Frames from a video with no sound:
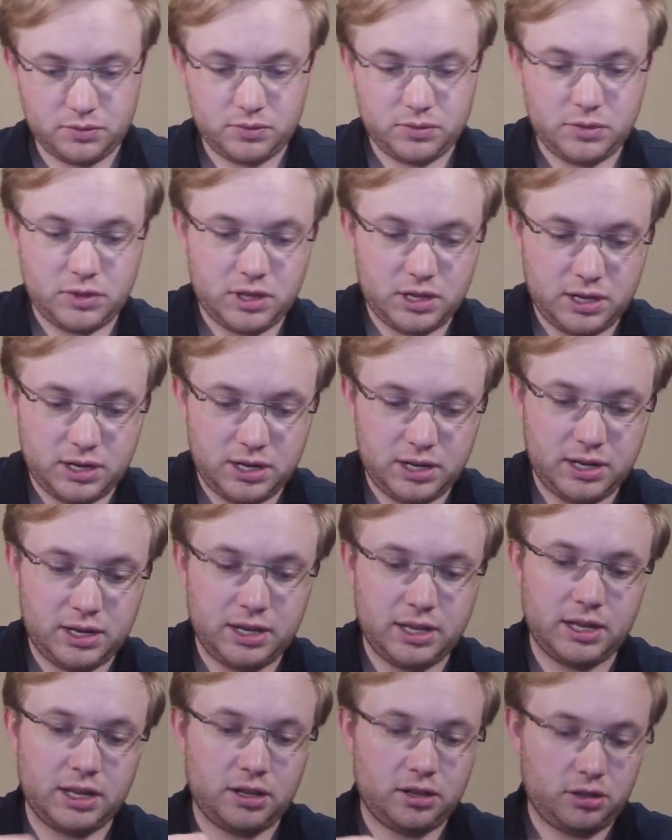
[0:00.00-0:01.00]
Then it
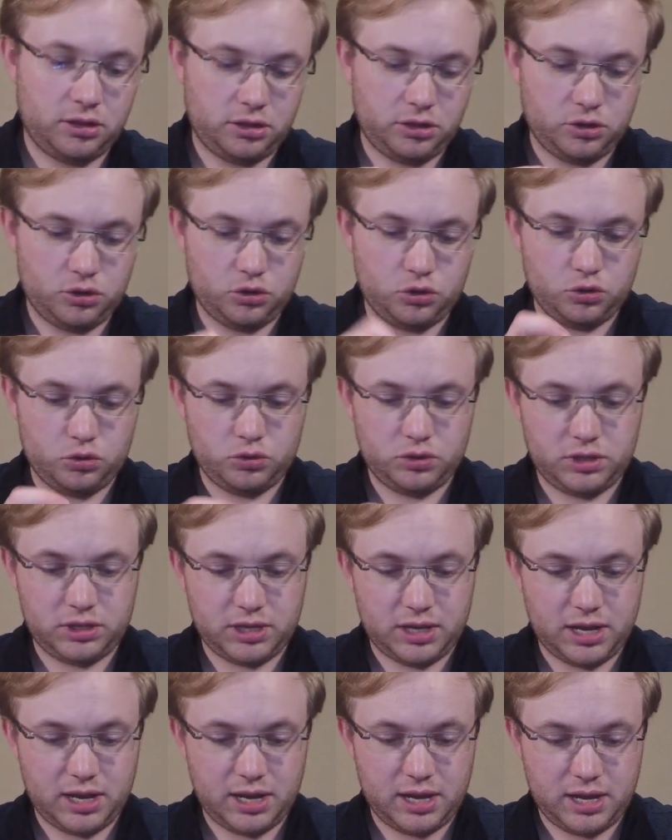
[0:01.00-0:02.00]
includes
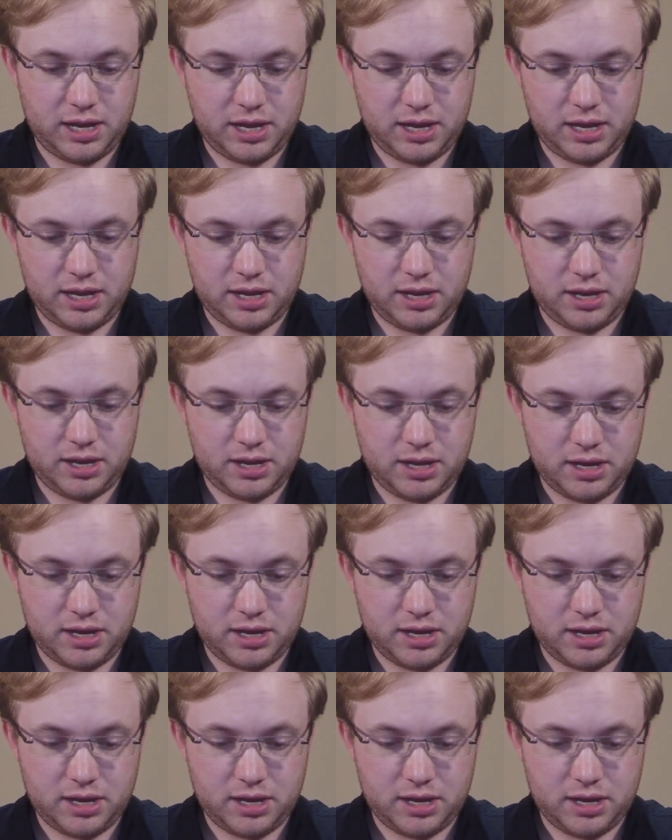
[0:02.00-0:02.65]
a